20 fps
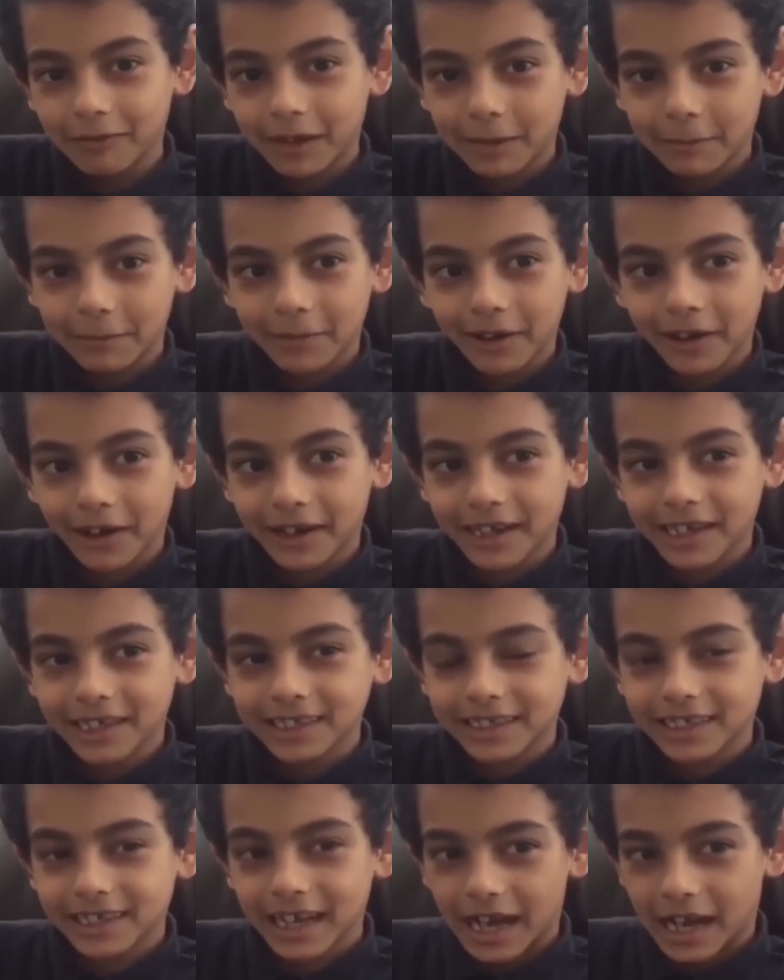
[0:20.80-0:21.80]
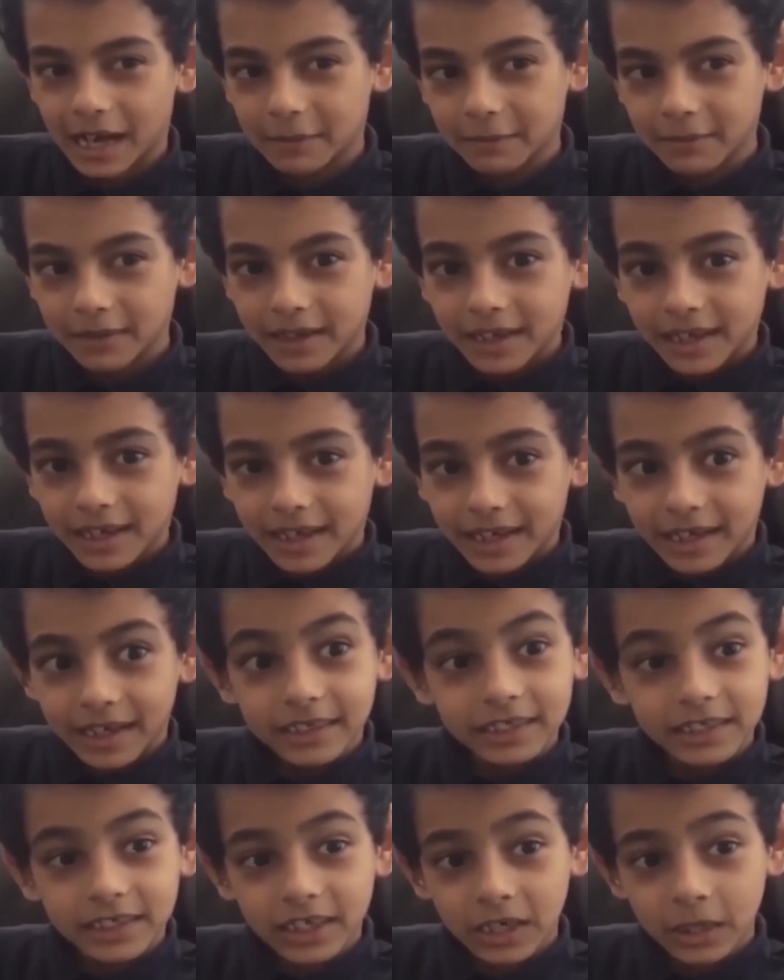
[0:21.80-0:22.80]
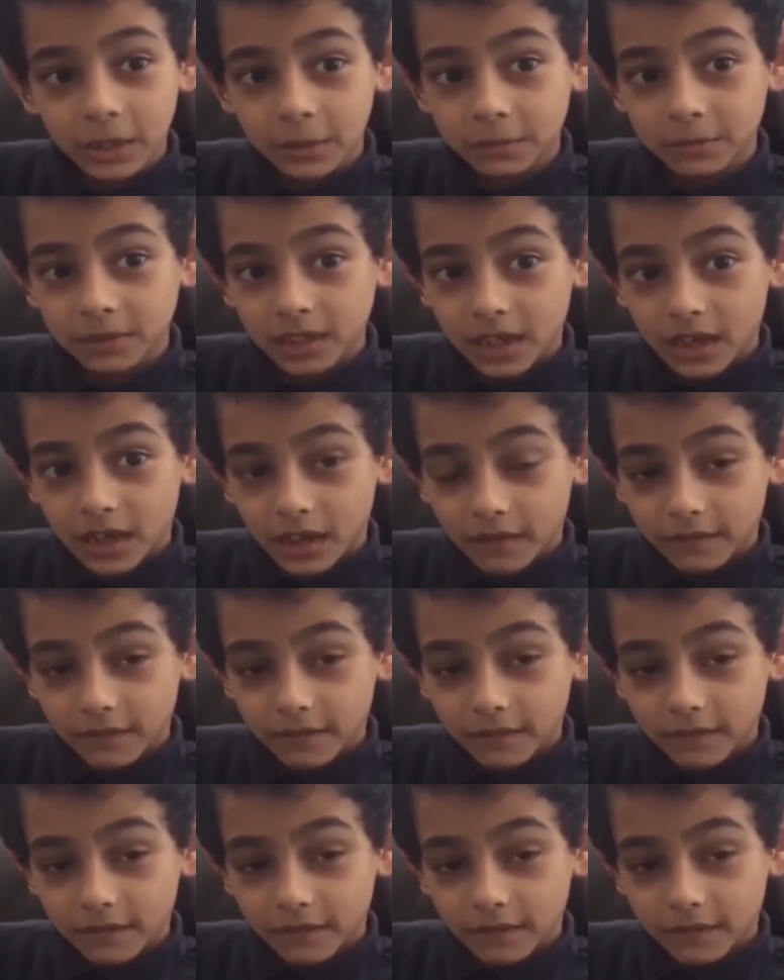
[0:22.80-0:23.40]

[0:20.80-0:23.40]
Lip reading: we apply Islam in terms